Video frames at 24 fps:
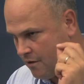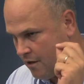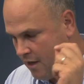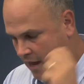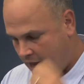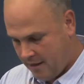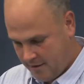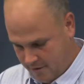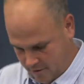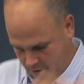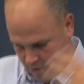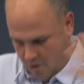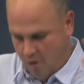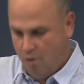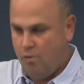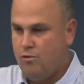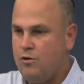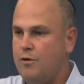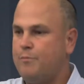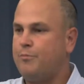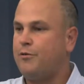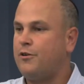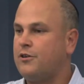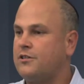has own
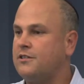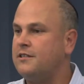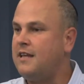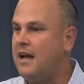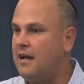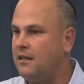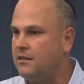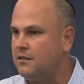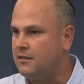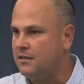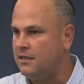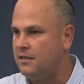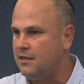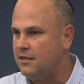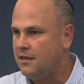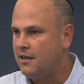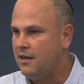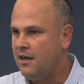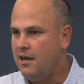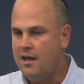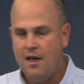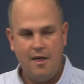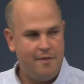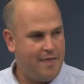personality.
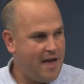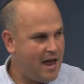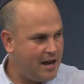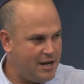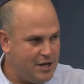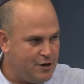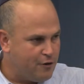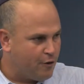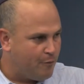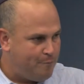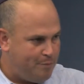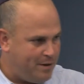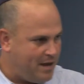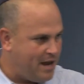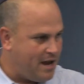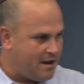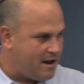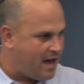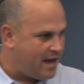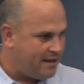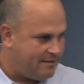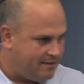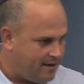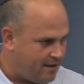That European
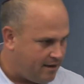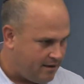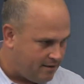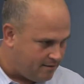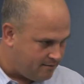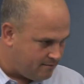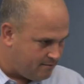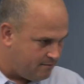idea